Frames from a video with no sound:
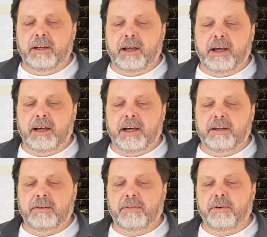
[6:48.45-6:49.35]

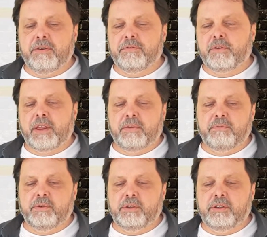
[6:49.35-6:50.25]
And a third thread
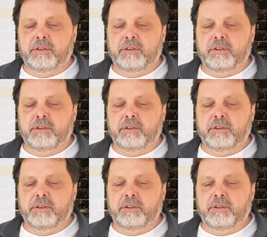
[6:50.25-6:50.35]
will